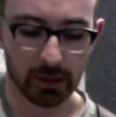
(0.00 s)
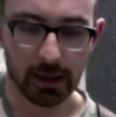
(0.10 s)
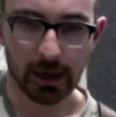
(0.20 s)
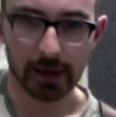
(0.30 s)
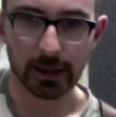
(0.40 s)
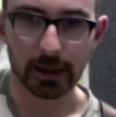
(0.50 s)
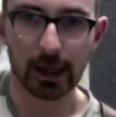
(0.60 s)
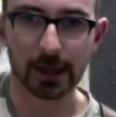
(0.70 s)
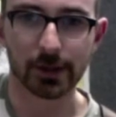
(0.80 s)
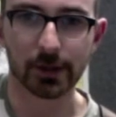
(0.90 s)
And that
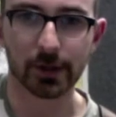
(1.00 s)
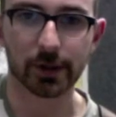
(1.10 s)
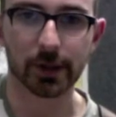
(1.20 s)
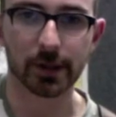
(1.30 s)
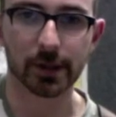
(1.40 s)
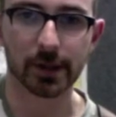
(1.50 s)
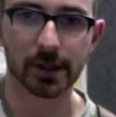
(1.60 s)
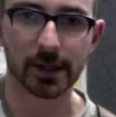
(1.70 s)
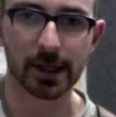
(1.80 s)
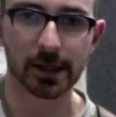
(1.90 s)
last chord goes
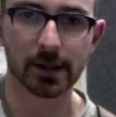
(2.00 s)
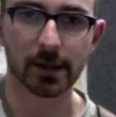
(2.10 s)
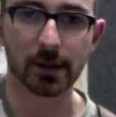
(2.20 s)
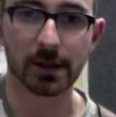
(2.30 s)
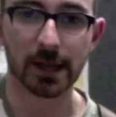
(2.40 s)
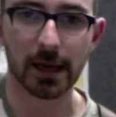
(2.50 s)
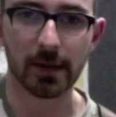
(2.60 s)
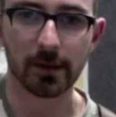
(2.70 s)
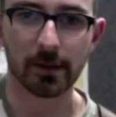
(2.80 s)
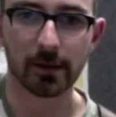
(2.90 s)
6 dead.
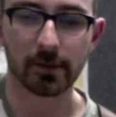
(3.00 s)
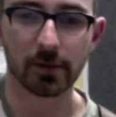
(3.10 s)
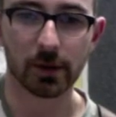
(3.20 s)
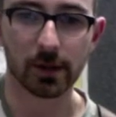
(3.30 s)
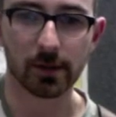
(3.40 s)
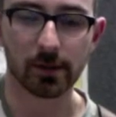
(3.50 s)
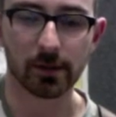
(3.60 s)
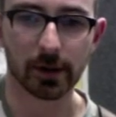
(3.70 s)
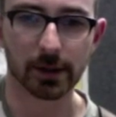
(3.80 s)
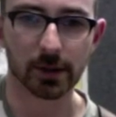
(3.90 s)
Muted, right?
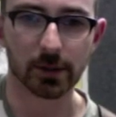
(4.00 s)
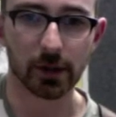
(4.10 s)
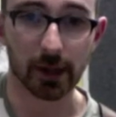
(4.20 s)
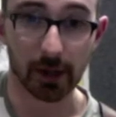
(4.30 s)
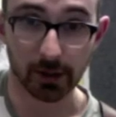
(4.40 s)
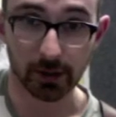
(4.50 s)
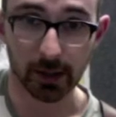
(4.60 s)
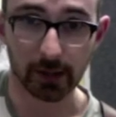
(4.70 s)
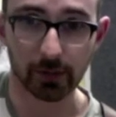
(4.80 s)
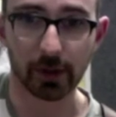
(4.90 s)
So it's muted, and I do hit it with
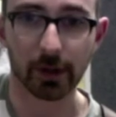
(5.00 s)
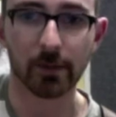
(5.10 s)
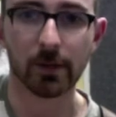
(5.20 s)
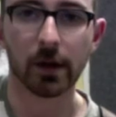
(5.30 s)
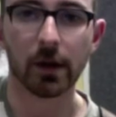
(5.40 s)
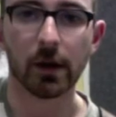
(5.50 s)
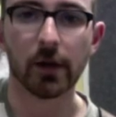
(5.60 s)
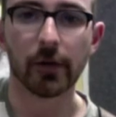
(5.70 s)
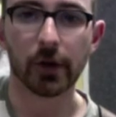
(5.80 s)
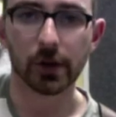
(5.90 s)
my thumb.
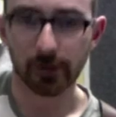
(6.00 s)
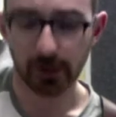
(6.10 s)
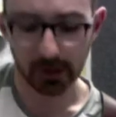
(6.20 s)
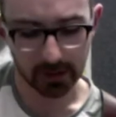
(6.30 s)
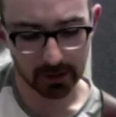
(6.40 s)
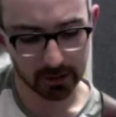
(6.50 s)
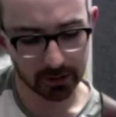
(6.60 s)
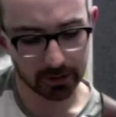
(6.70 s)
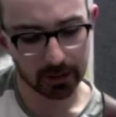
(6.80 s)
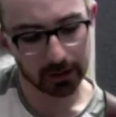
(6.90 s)
First finger on
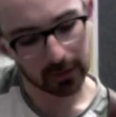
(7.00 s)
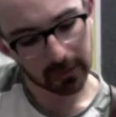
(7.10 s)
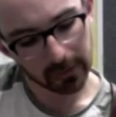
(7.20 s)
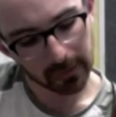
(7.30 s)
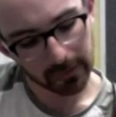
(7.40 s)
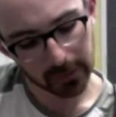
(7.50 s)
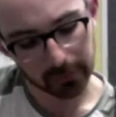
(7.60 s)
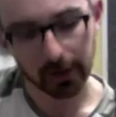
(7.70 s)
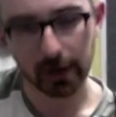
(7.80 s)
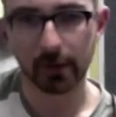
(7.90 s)
the 5th
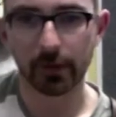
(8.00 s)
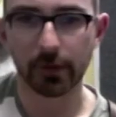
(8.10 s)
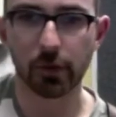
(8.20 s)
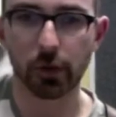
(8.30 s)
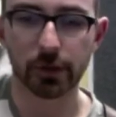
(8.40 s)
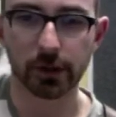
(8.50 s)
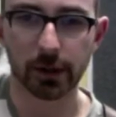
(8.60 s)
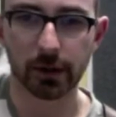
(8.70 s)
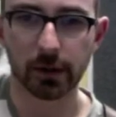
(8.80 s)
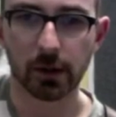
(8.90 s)
fret of the 4th string,
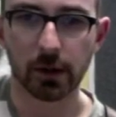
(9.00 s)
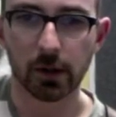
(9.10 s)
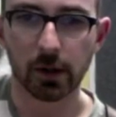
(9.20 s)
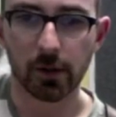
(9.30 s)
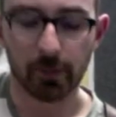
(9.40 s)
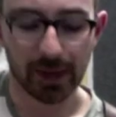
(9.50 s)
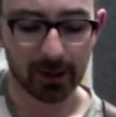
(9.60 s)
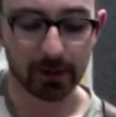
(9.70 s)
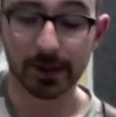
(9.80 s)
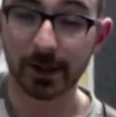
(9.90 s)
pinky on the
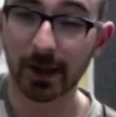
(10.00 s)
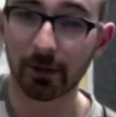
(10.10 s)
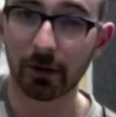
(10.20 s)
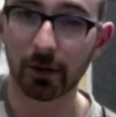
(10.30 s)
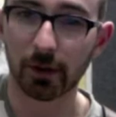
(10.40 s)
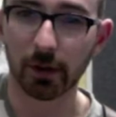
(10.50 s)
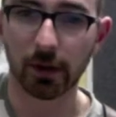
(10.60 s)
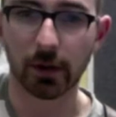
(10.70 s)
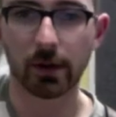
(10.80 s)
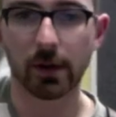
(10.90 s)
7th of the
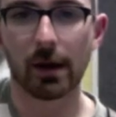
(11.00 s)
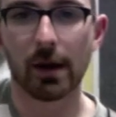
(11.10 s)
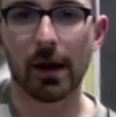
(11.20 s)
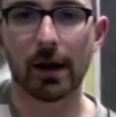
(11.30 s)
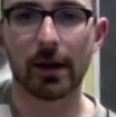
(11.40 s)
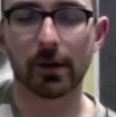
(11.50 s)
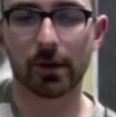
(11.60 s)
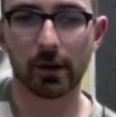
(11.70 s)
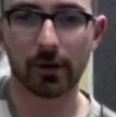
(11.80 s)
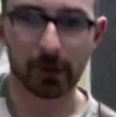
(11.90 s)
3rd, and the
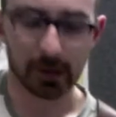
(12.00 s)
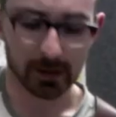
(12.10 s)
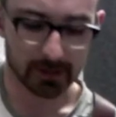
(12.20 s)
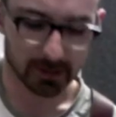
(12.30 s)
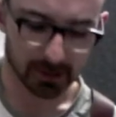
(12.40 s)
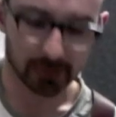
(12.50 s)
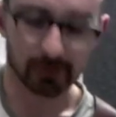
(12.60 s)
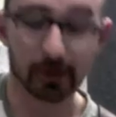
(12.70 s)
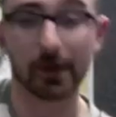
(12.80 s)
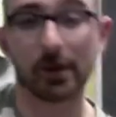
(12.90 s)
3rd finger 6th fret
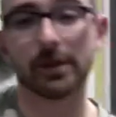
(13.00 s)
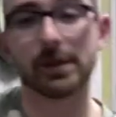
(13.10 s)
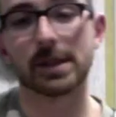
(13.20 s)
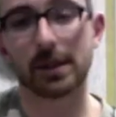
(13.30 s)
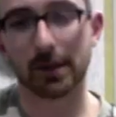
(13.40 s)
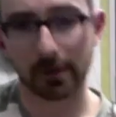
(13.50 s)
of the 2nd.